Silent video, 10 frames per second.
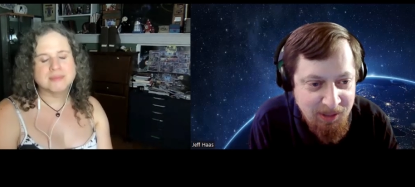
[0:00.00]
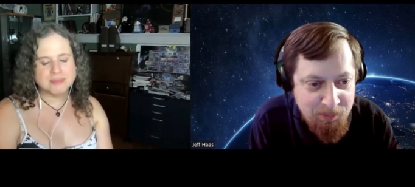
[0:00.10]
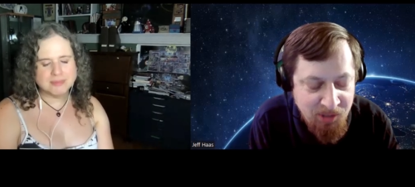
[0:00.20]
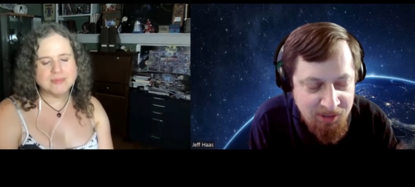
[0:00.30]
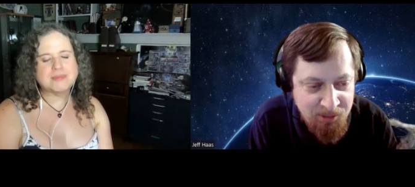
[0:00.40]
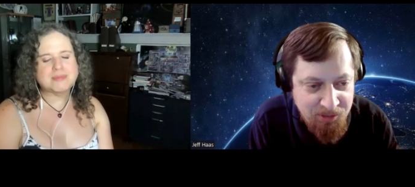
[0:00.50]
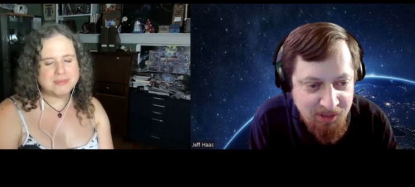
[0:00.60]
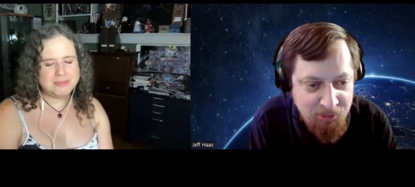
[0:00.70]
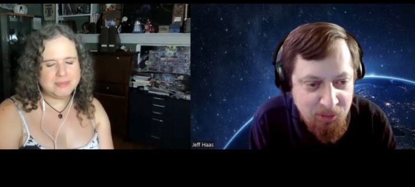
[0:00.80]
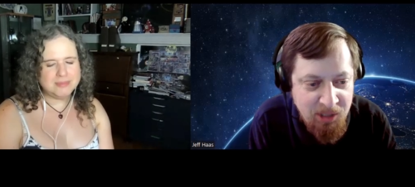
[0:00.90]
Speaker 1: a brand new
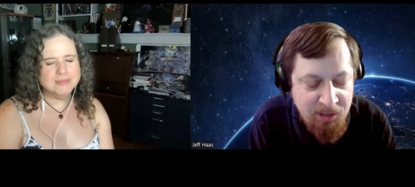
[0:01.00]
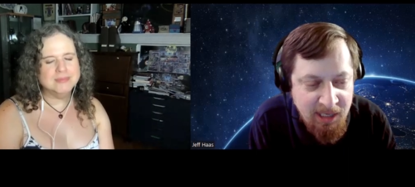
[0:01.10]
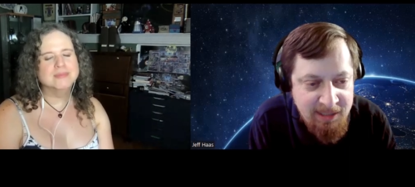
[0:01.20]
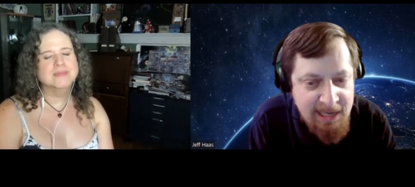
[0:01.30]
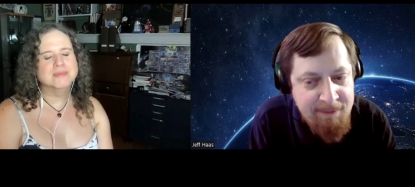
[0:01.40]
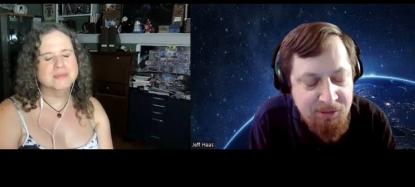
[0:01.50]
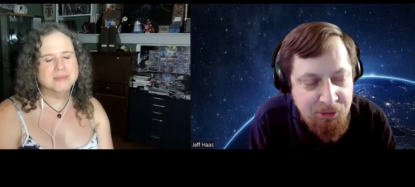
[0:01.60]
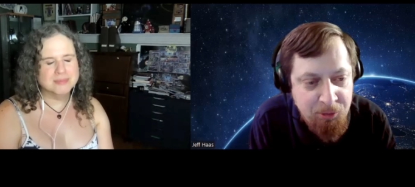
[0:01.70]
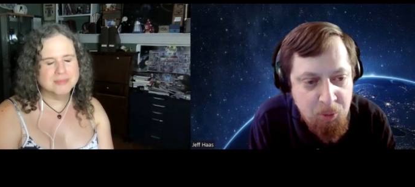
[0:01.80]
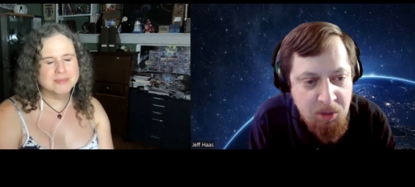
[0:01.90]
thing. So can you kind of dive
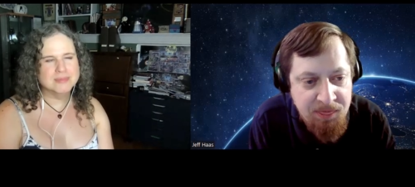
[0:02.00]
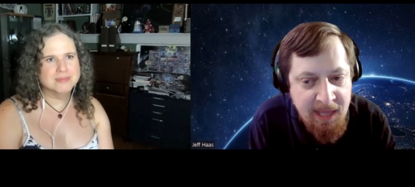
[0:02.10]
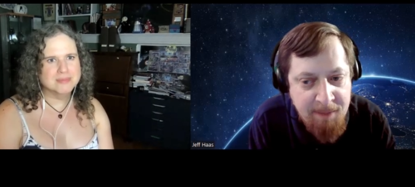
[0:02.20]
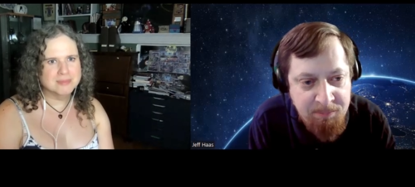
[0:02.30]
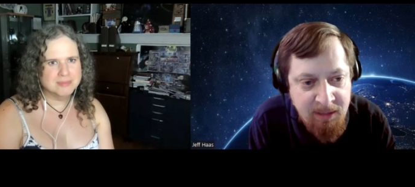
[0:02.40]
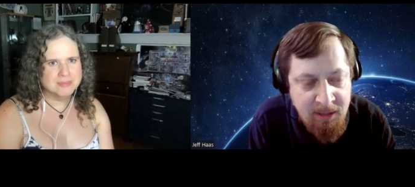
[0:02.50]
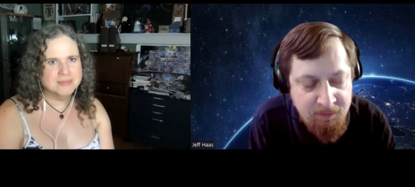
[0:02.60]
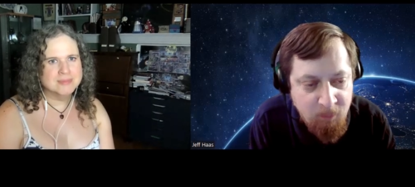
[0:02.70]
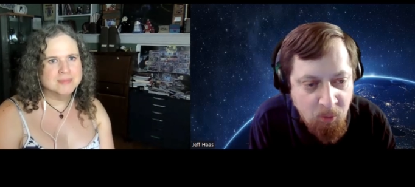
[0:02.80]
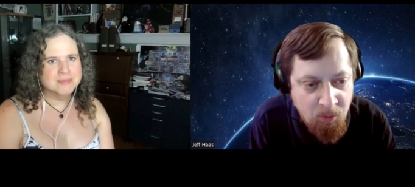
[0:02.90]
into what that
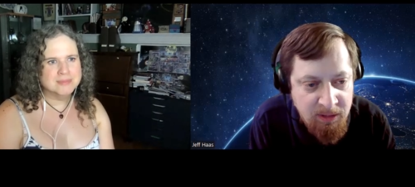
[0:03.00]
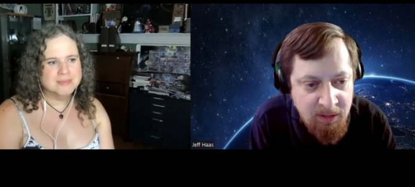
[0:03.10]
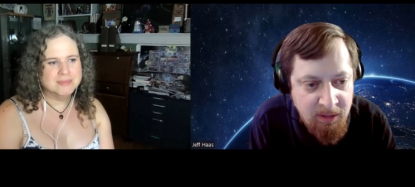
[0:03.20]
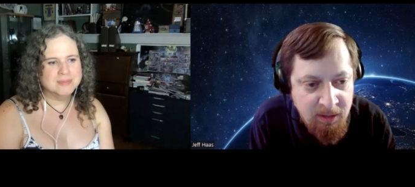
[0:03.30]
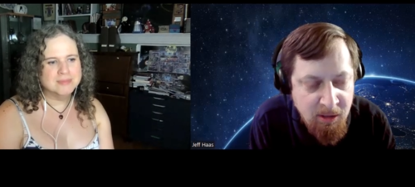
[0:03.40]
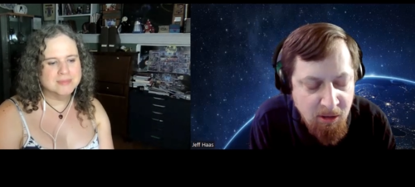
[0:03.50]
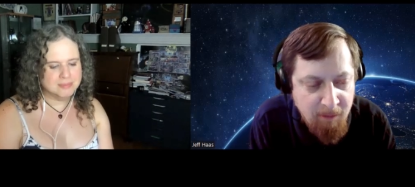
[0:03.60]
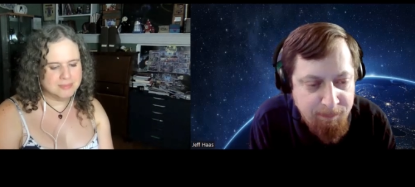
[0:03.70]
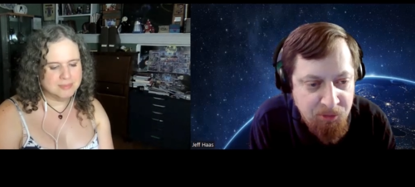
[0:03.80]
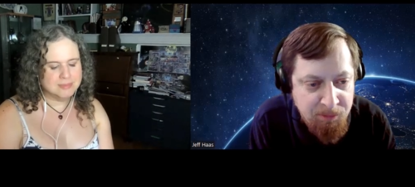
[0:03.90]
means for the
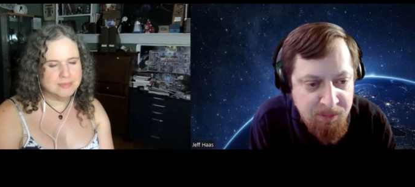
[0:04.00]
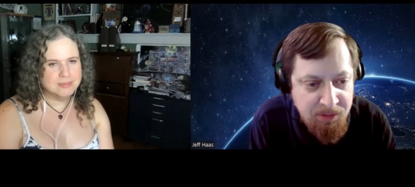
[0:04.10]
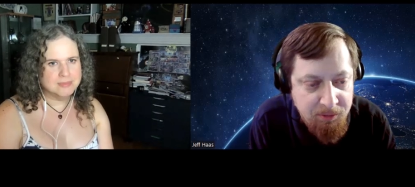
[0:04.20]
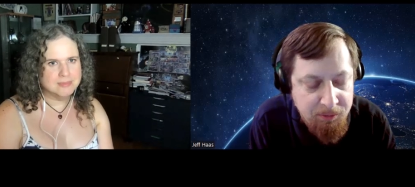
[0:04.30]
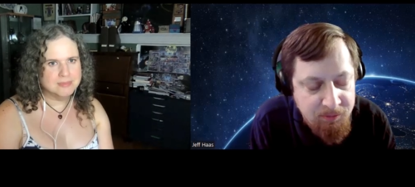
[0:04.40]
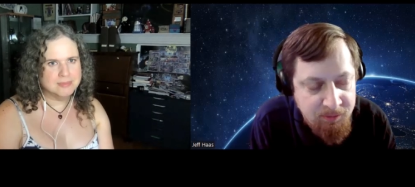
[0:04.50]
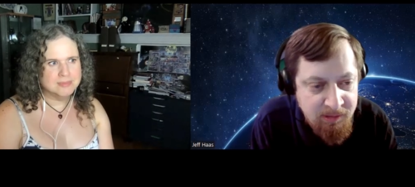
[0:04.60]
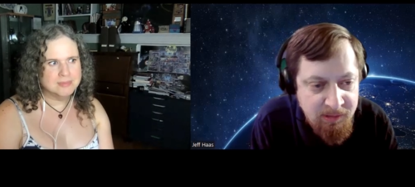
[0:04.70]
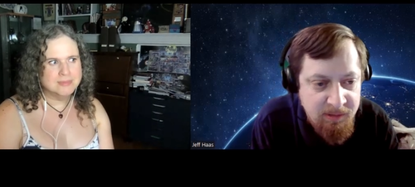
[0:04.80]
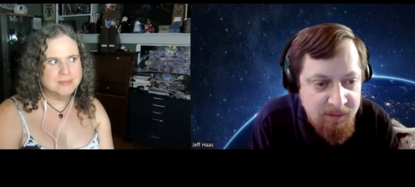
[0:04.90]
Hawk person mythos?
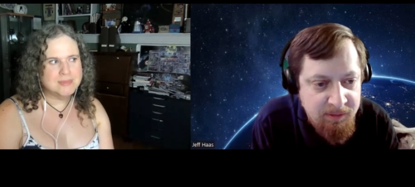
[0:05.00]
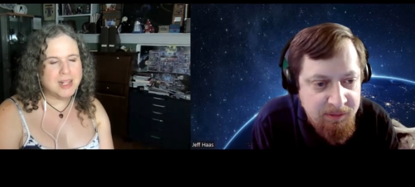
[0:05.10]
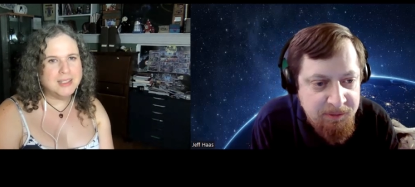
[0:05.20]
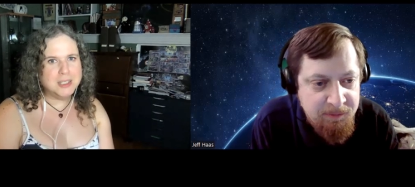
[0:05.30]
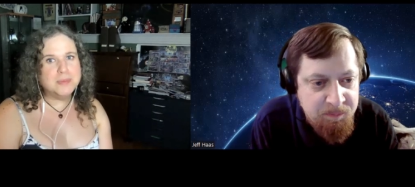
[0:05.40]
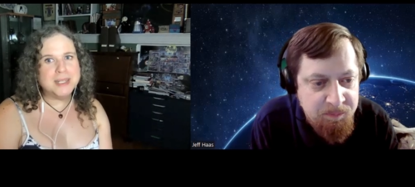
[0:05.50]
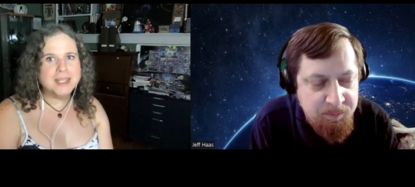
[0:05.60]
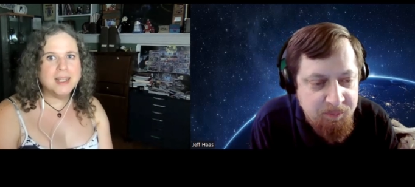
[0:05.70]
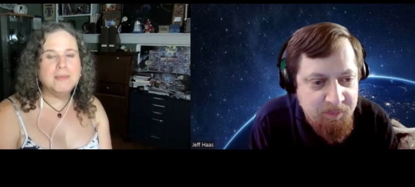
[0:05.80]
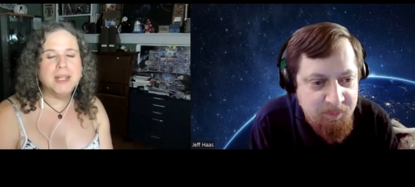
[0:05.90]
Speaker 2: A little bit.
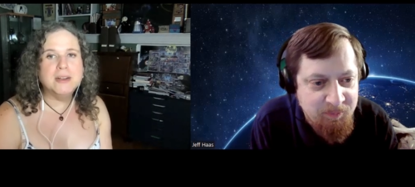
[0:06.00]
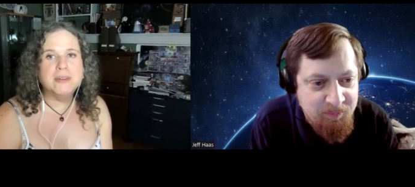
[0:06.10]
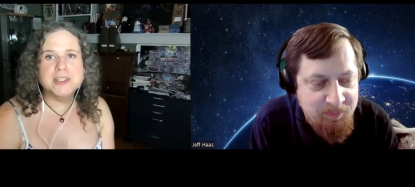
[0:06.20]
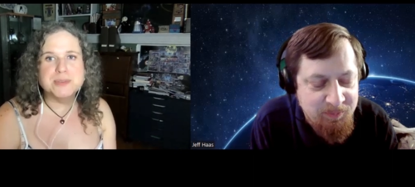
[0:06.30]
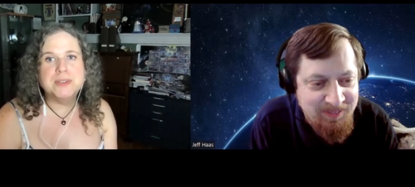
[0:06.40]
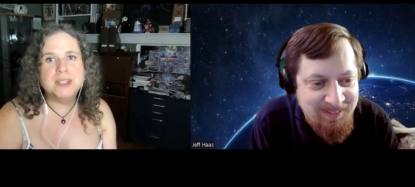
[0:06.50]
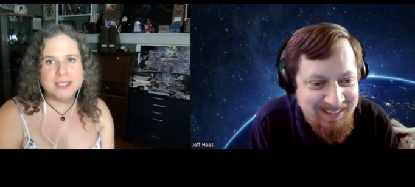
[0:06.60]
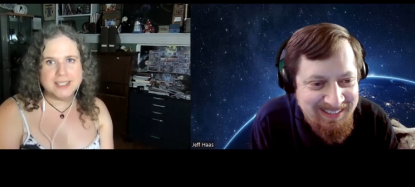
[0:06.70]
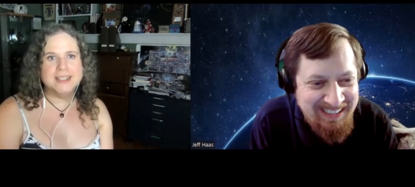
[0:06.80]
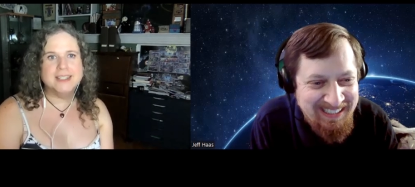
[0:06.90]
I mean, I don't want to spoil
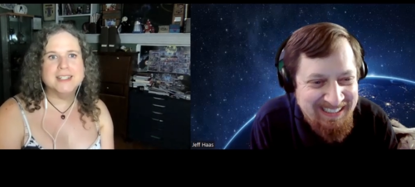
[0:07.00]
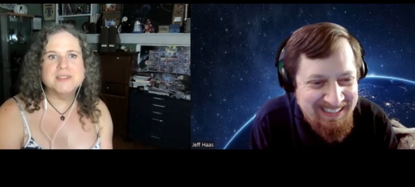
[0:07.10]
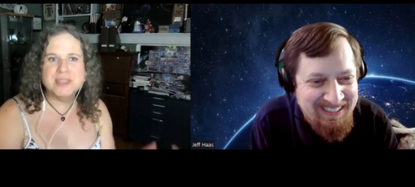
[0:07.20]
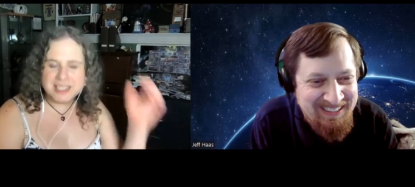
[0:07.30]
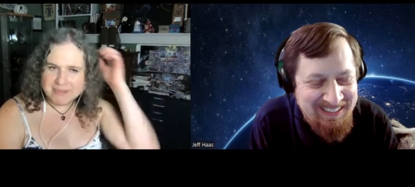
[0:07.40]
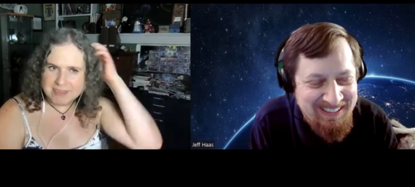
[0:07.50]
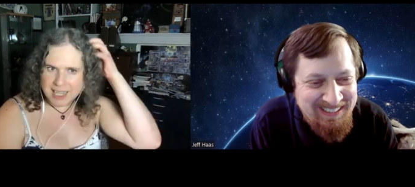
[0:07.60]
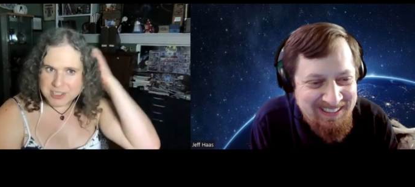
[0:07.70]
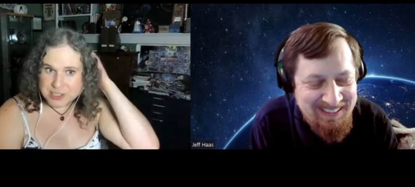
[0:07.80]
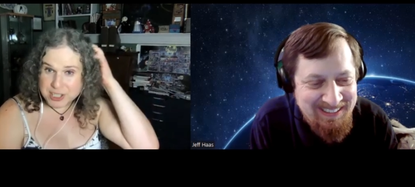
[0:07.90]
anything because we we
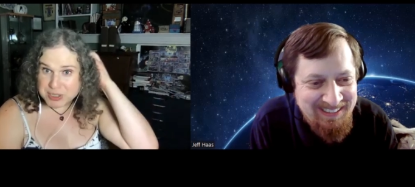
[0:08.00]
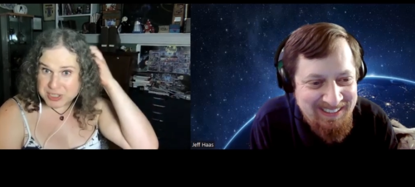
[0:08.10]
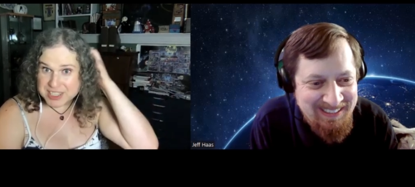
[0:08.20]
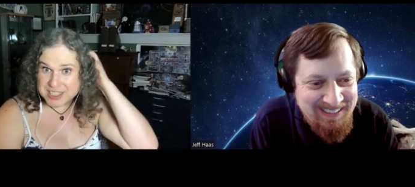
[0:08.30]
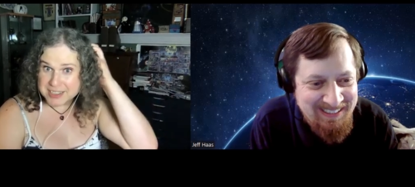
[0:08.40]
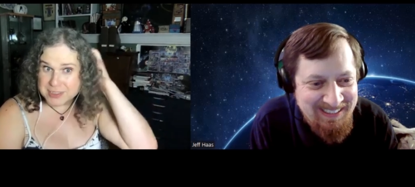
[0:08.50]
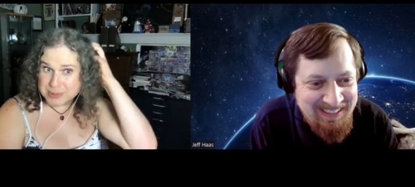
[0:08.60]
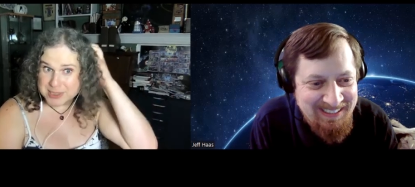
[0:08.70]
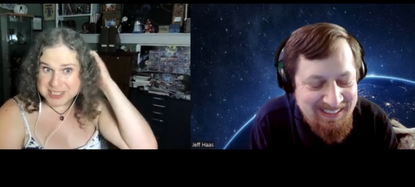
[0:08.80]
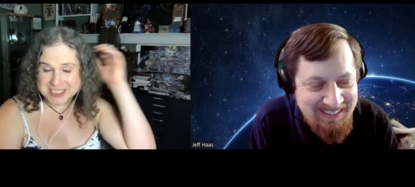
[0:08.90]
actually go to the Nth
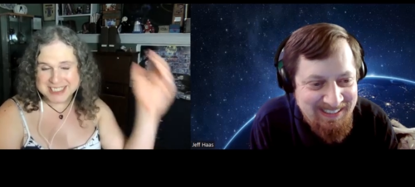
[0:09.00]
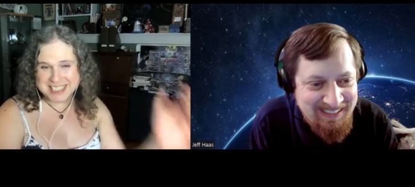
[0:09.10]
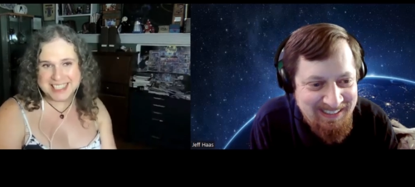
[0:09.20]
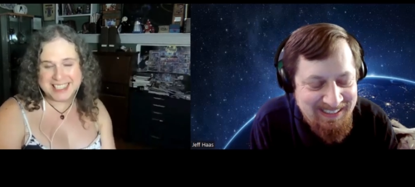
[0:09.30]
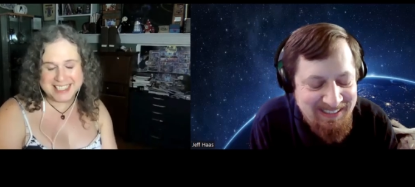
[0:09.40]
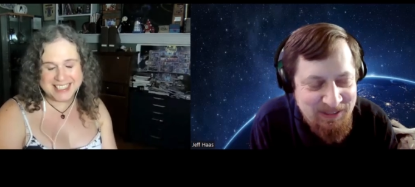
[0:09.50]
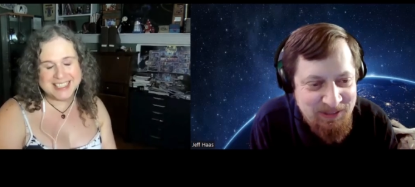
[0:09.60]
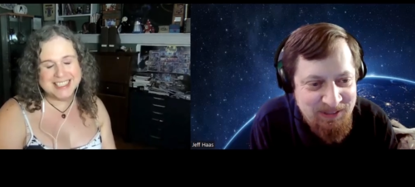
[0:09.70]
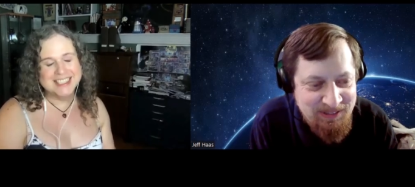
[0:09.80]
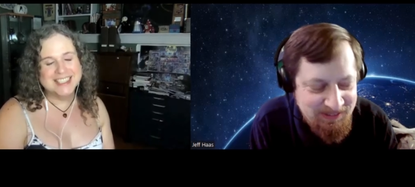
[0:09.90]
world in
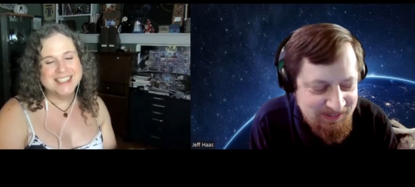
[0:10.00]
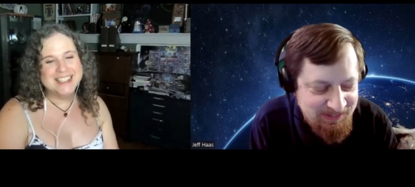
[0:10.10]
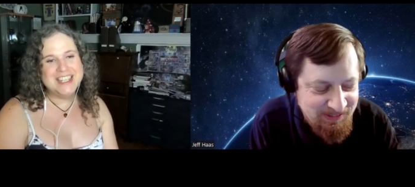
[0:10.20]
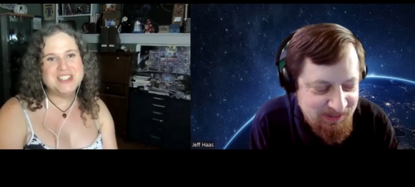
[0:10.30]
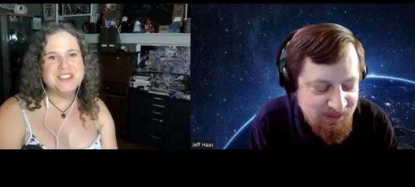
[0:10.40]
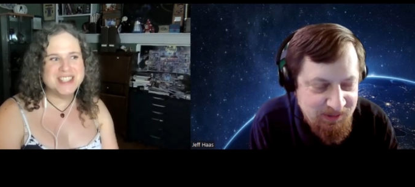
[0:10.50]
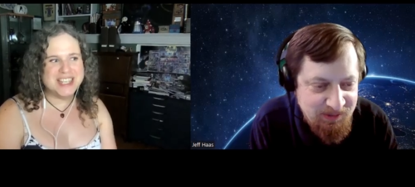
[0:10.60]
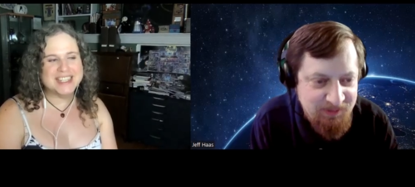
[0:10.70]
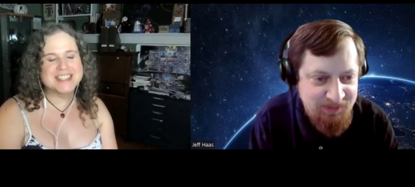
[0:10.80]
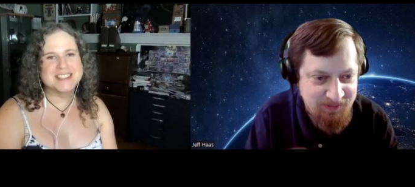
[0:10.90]
issue six.